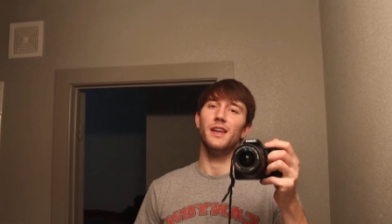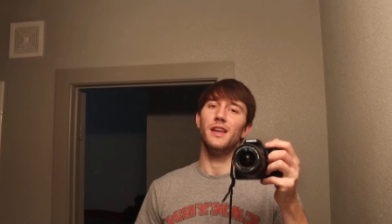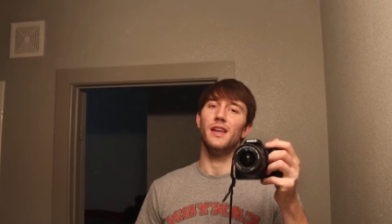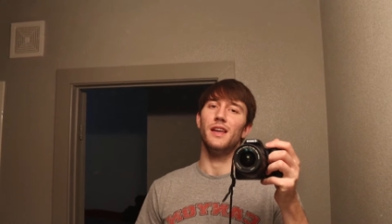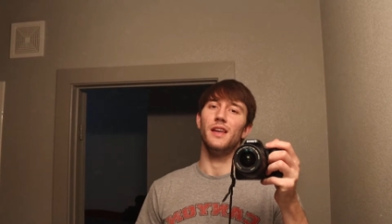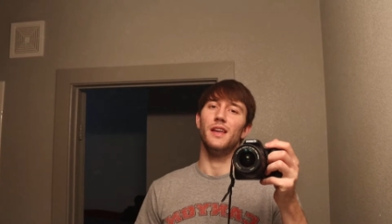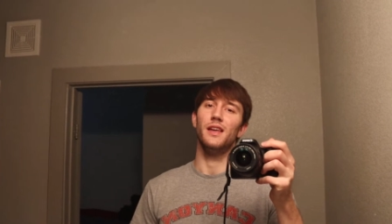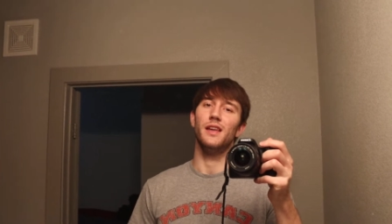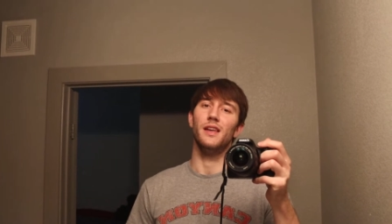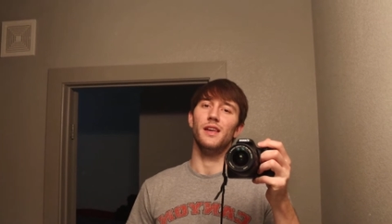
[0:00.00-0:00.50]

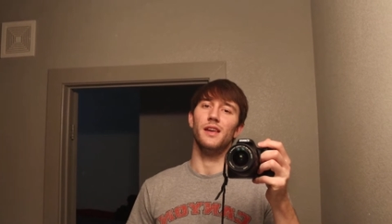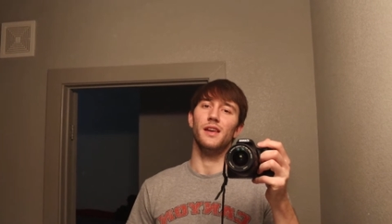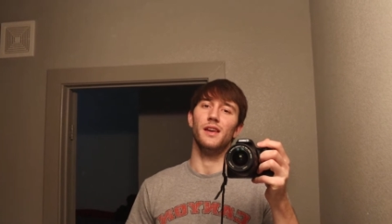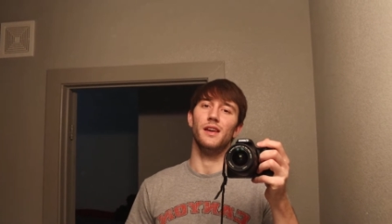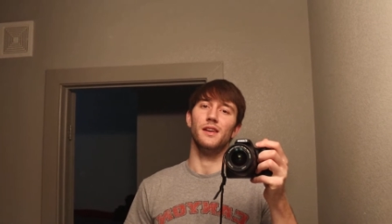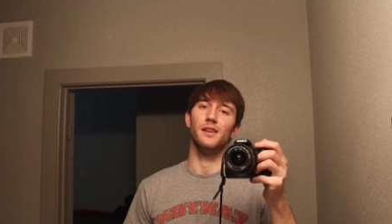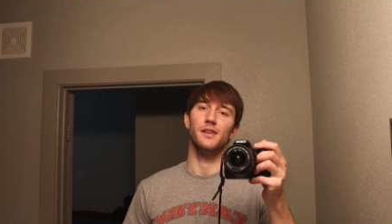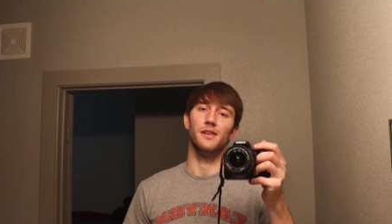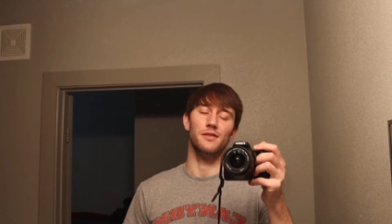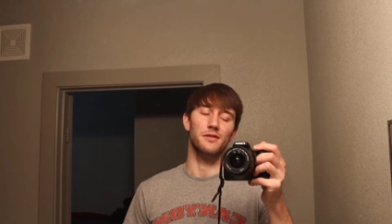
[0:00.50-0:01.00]

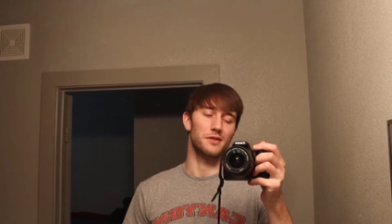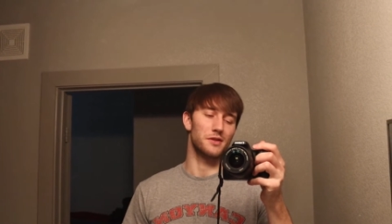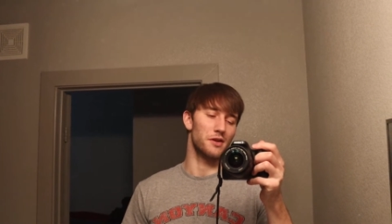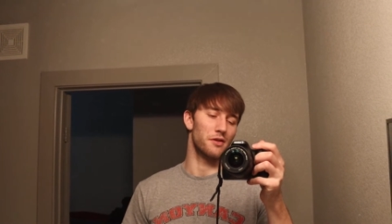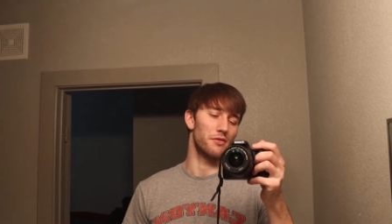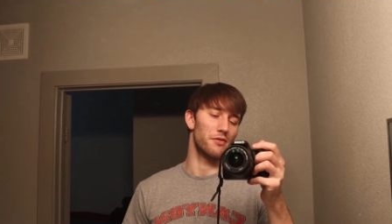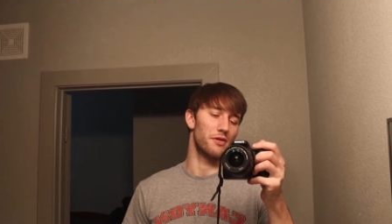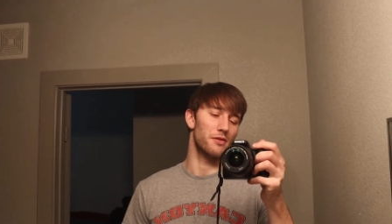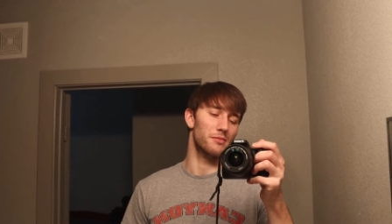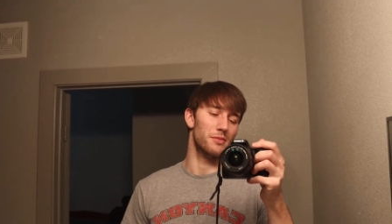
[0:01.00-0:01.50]
and you know, just
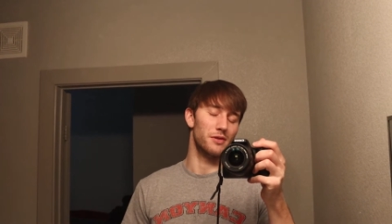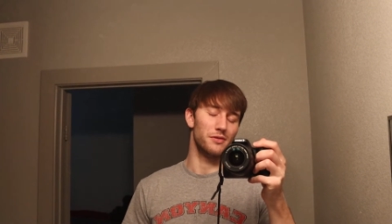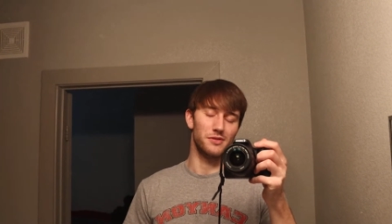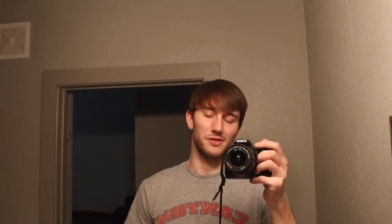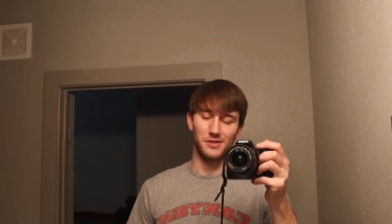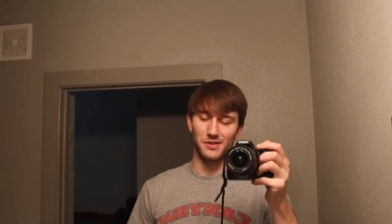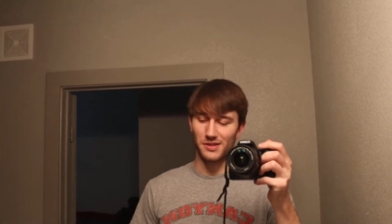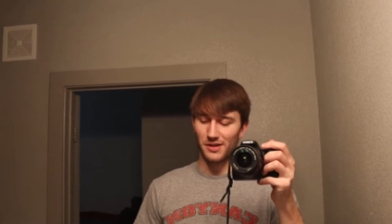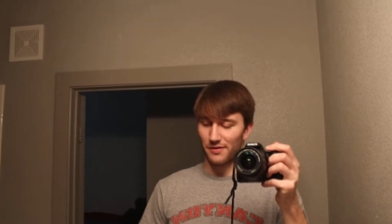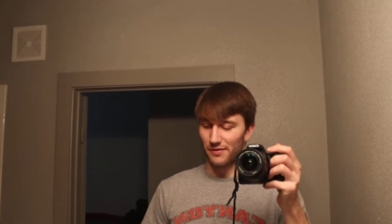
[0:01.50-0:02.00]
go through the
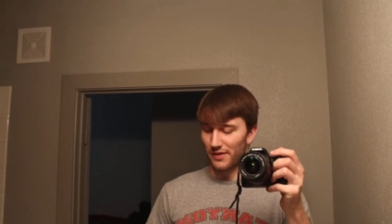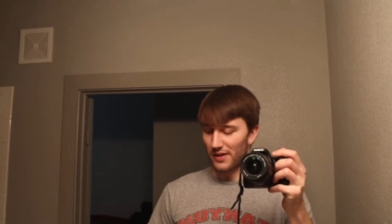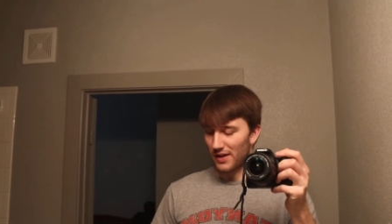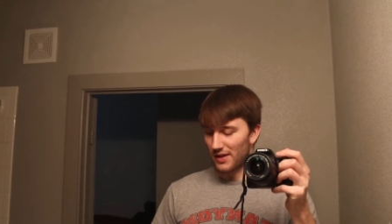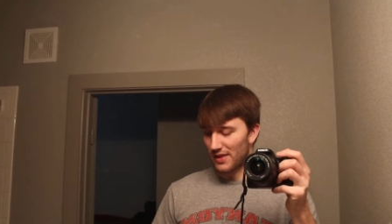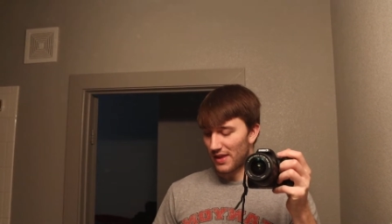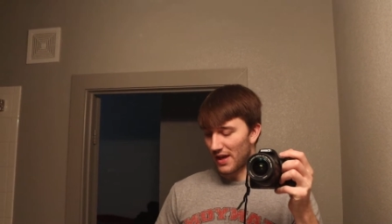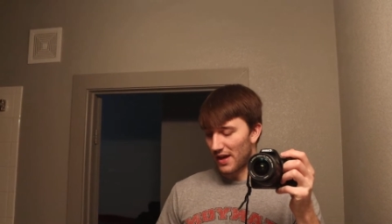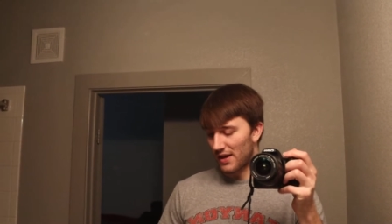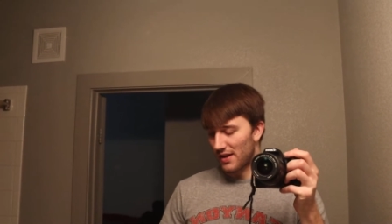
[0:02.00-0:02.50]
motion, stuff
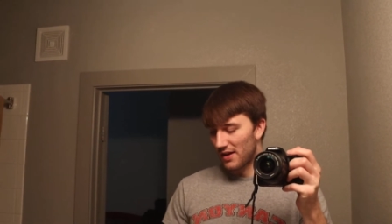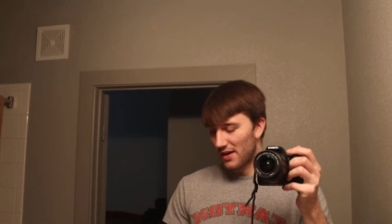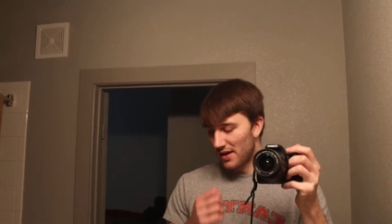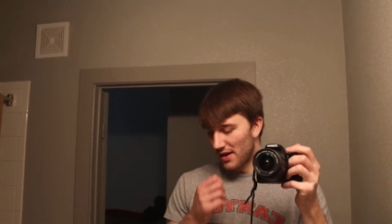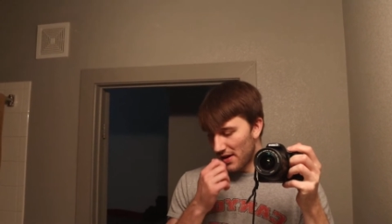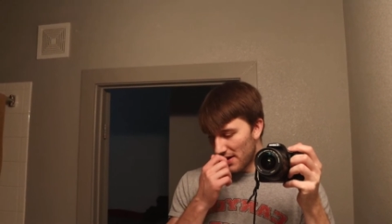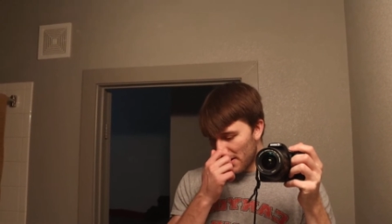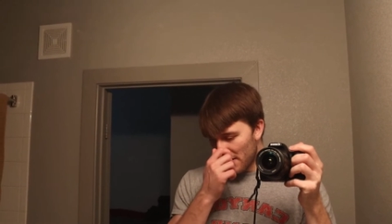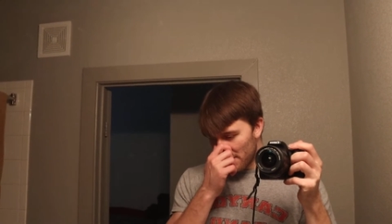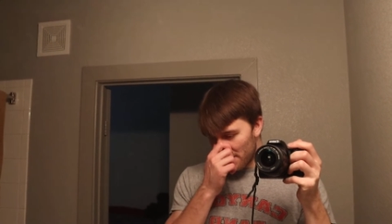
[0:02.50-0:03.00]
like that.
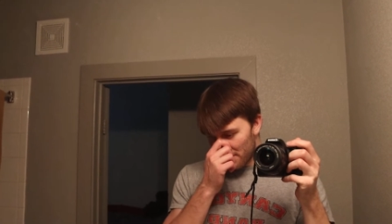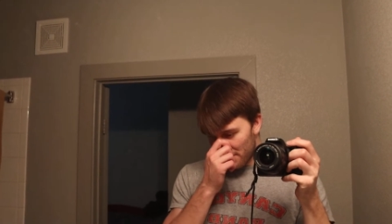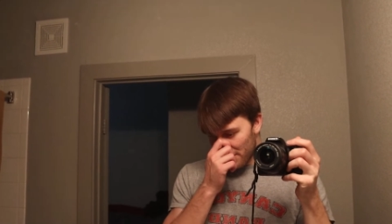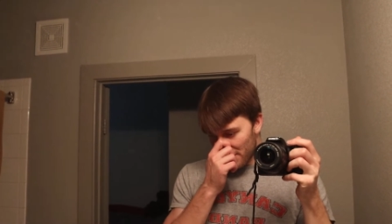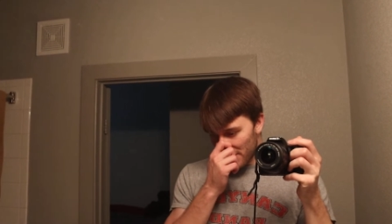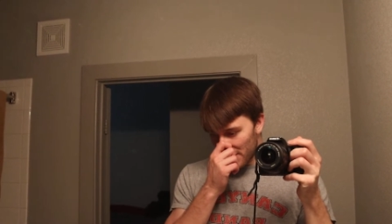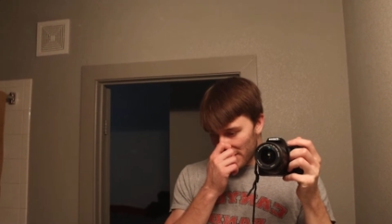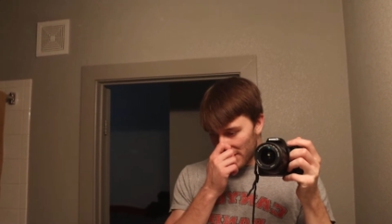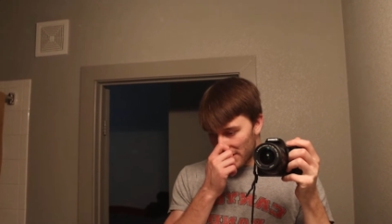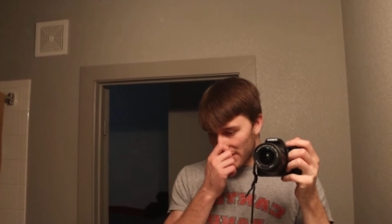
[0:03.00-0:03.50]

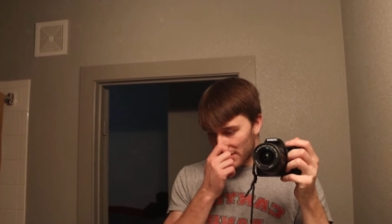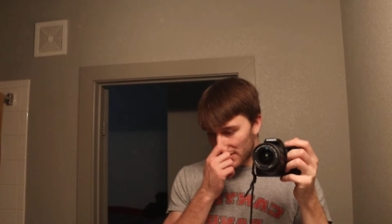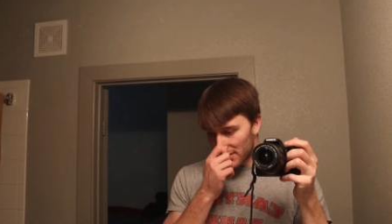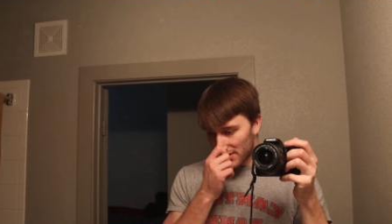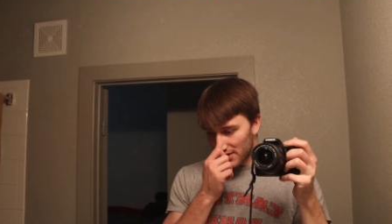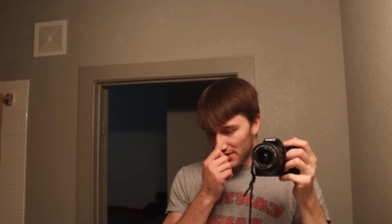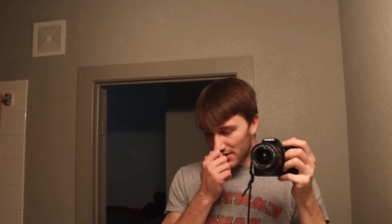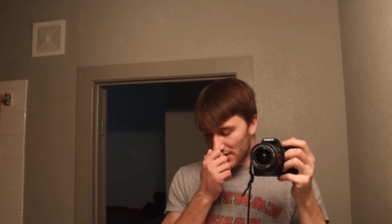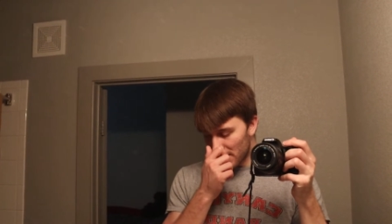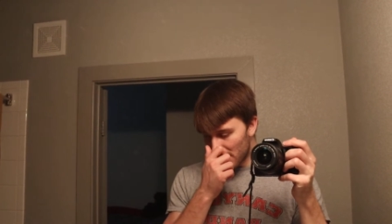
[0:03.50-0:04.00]

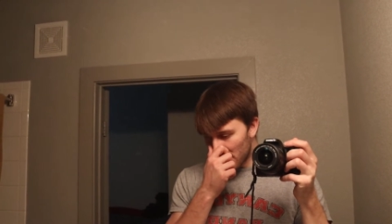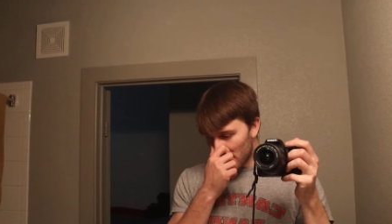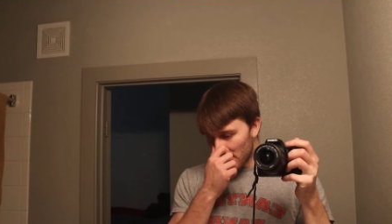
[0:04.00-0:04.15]
But